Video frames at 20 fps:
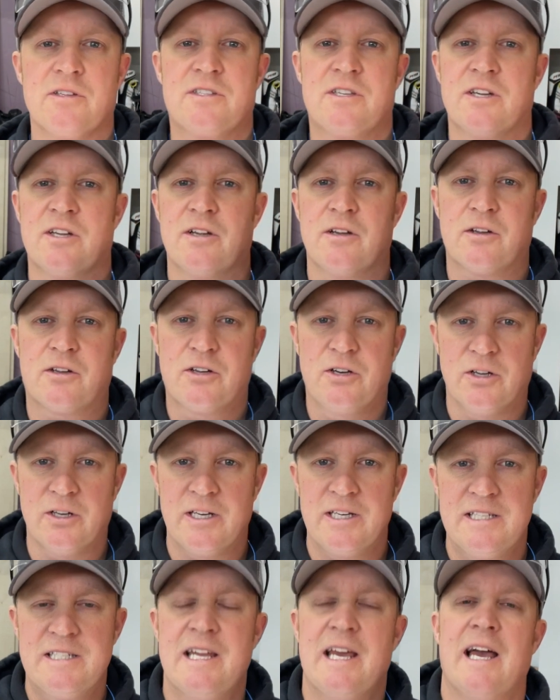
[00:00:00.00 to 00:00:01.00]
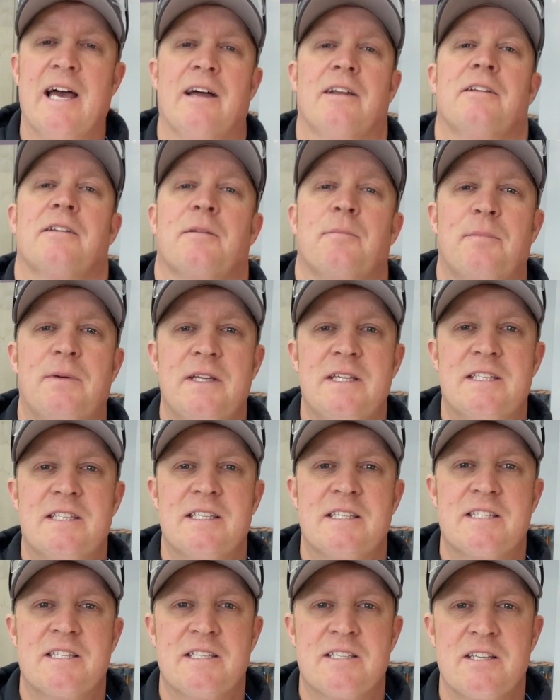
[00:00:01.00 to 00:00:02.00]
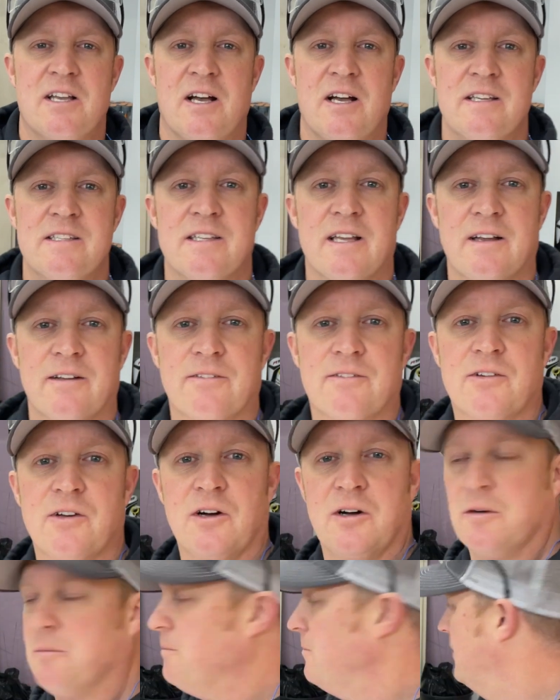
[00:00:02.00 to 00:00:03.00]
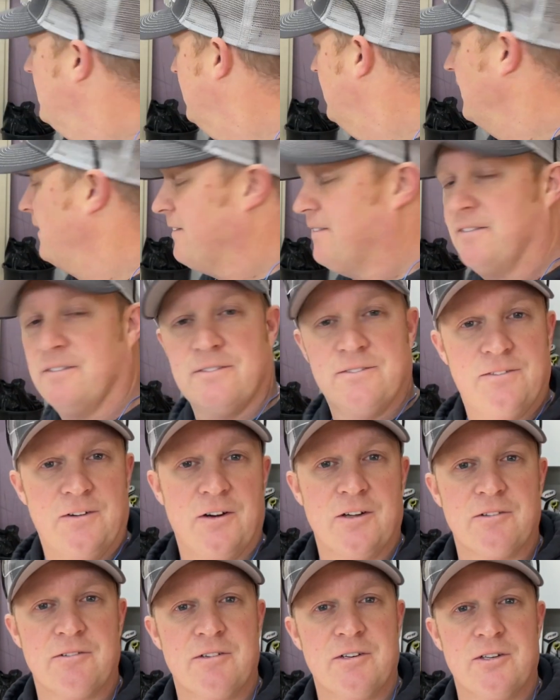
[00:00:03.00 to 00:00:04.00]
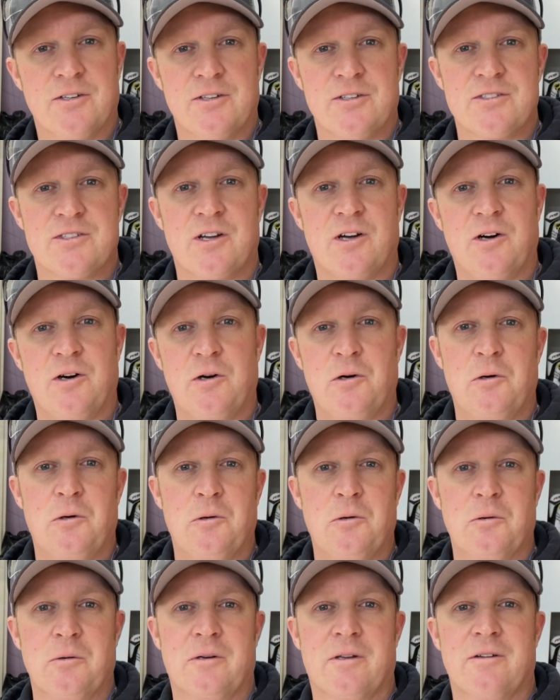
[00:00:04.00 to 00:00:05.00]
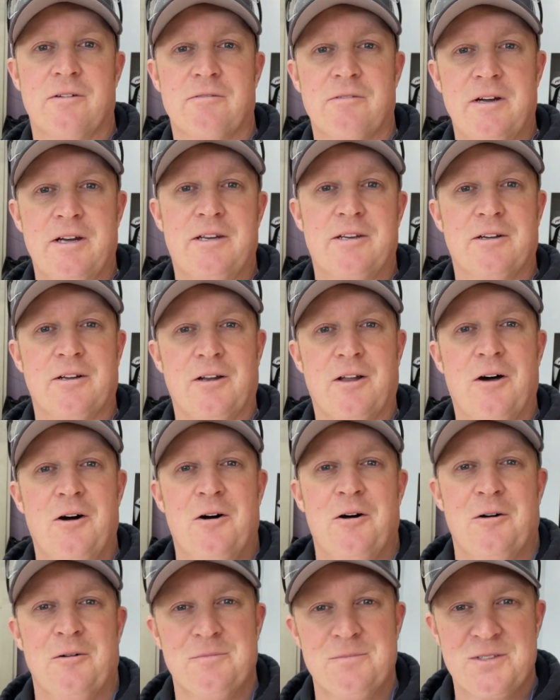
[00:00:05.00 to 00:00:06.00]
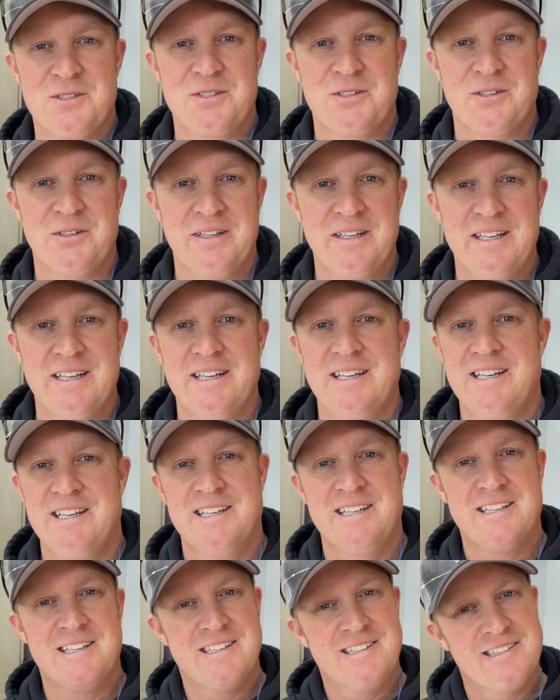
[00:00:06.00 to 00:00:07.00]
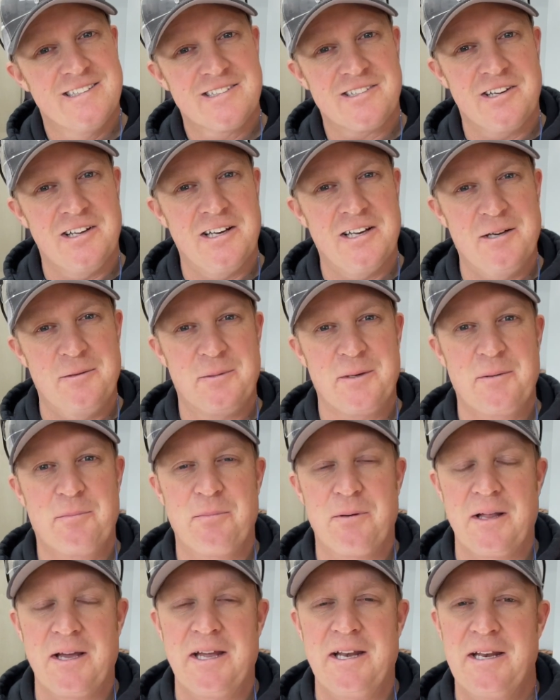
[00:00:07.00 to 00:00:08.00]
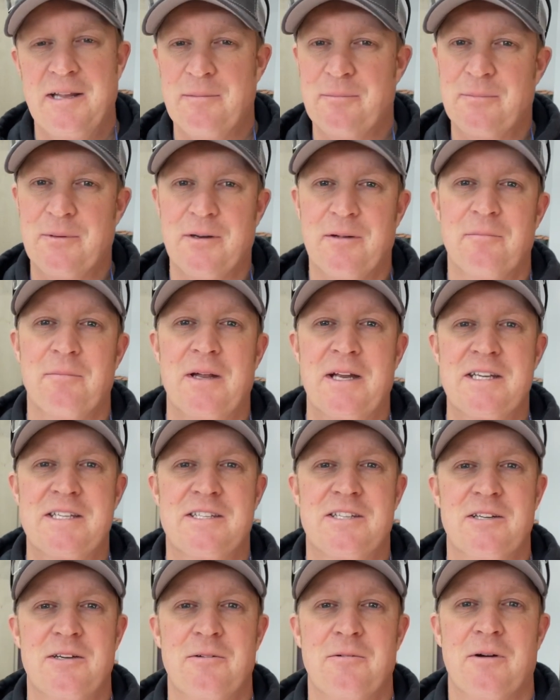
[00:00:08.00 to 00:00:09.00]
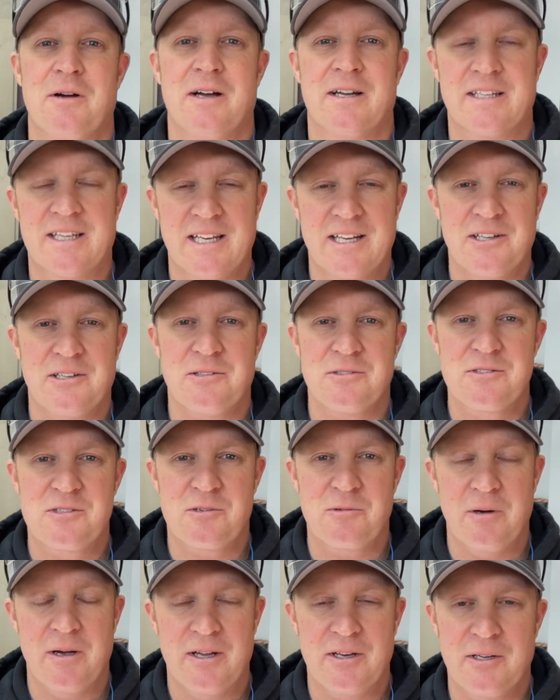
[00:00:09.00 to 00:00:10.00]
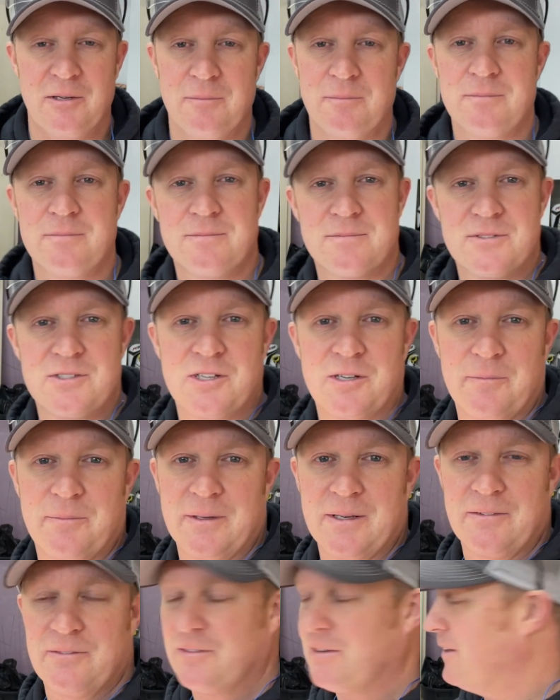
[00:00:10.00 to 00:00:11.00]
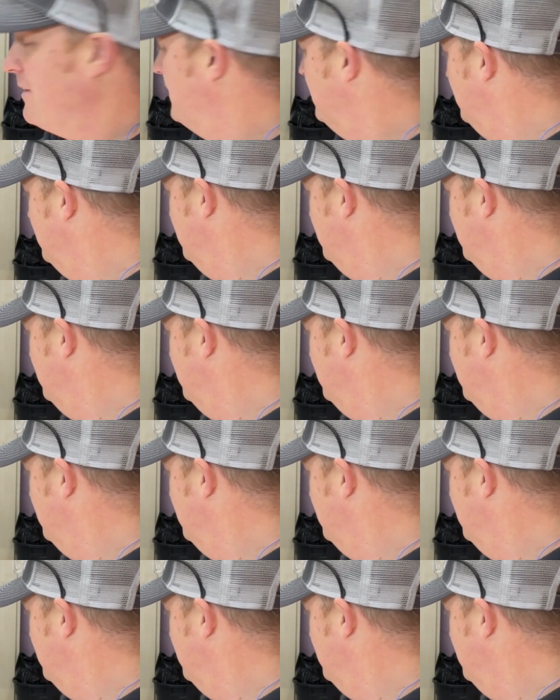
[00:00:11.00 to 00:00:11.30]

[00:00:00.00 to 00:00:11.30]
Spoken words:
to cutting down the pieces to size. I've got my father-in-law's old radial arm saw here. It's got a little bit of play in it, but I managed to get it all squared up. Took a bit of